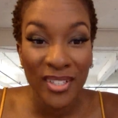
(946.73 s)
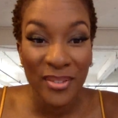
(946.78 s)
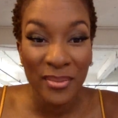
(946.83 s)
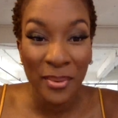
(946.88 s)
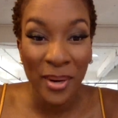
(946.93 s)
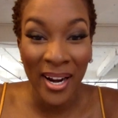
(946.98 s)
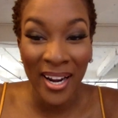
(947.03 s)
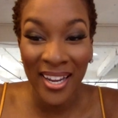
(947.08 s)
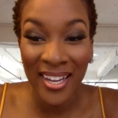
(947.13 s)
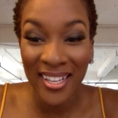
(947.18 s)

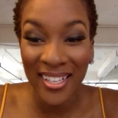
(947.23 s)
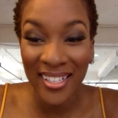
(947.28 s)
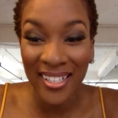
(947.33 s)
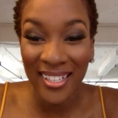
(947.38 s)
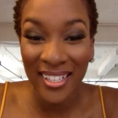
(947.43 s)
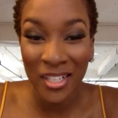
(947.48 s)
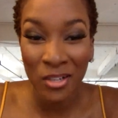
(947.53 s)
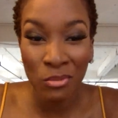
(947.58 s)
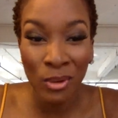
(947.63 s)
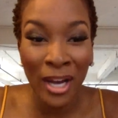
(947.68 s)
Right?
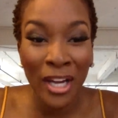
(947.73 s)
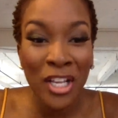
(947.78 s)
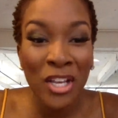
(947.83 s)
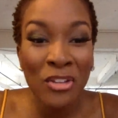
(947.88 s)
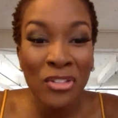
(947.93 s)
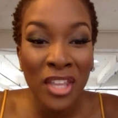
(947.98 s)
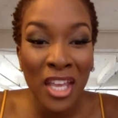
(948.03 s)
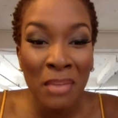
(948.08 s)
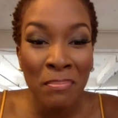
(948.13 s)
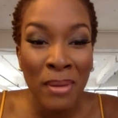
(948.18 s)
Why do
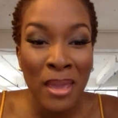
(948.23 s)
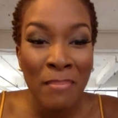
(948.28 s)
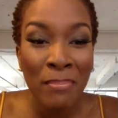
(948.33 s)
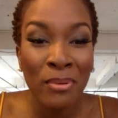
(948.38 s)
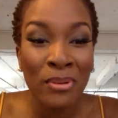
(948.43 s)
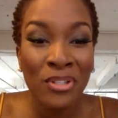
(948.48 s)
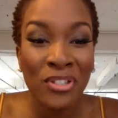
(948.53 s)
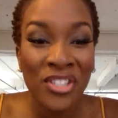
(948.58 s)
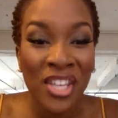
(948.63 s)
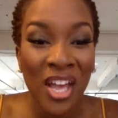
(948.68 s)
you think
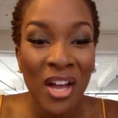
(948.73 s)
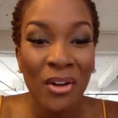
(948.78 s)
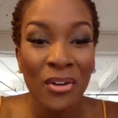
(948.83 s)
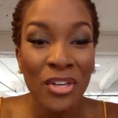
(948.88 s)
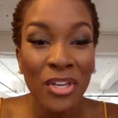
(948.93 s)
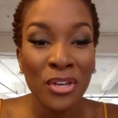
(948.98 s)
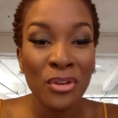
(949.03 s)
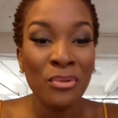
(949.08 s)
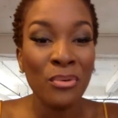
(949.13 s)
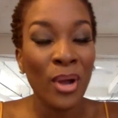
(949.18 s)
people sell
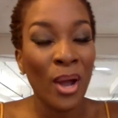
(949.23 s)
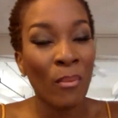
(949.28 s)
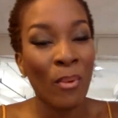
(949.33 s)
you?